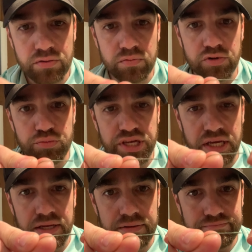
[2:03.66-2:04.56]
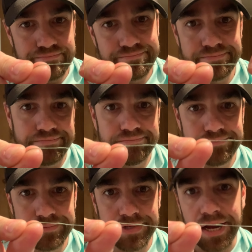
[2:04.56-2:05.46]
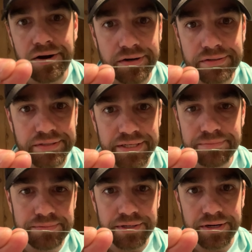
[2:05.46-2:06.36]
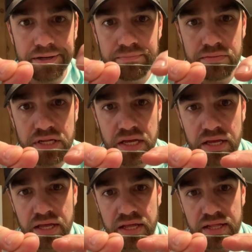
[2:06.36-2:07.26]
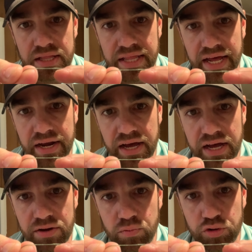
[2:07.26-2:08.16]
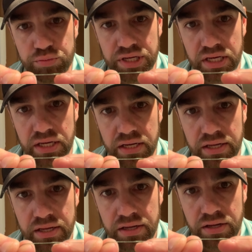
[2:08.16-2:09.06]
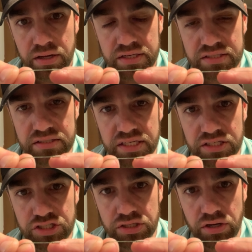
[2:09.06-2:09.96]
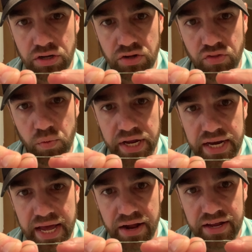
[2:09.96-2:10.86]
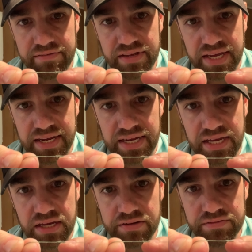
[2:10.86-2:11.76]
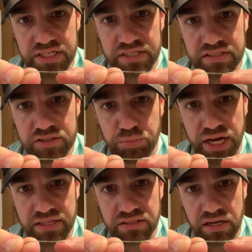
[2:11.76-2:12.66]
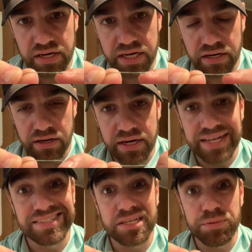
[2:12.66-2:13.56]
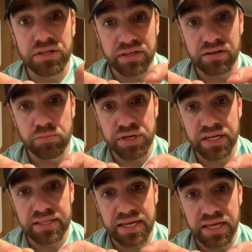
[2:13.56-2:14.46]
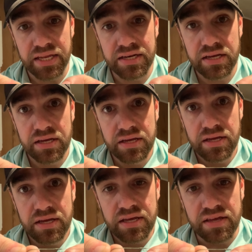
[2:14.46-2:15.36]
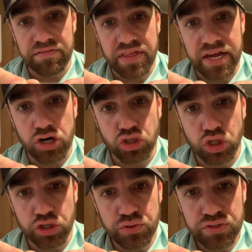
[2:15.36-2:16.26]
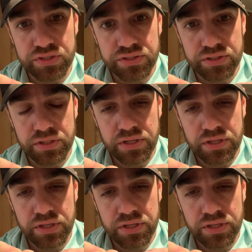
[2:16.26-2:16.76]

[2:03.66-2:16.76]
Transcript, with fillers: will be, kind of hard to see, sorry. That knot will be cinched all the way down. If any of these spots on here, and typically it'll be at the end, if they are loose,